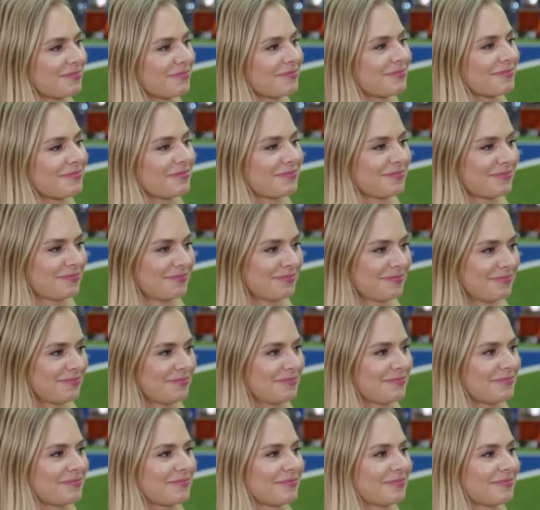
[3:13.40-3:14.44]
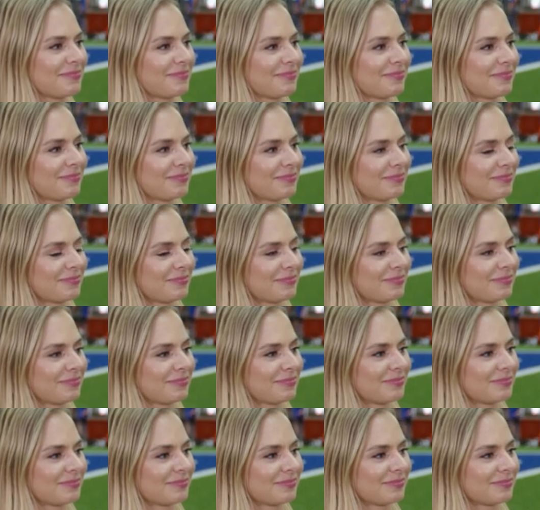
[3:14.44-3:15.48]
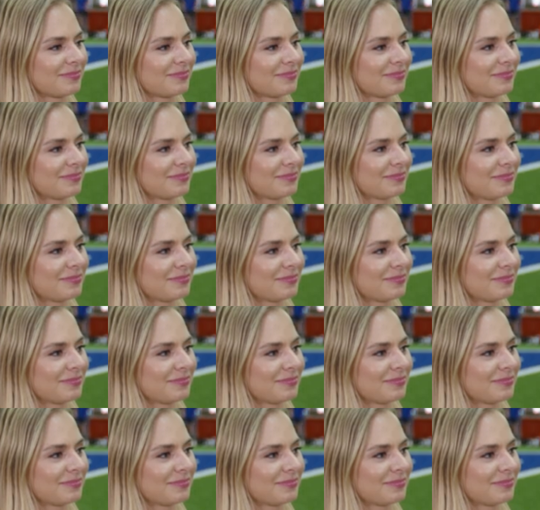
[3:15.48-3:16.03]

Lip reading: [no speech]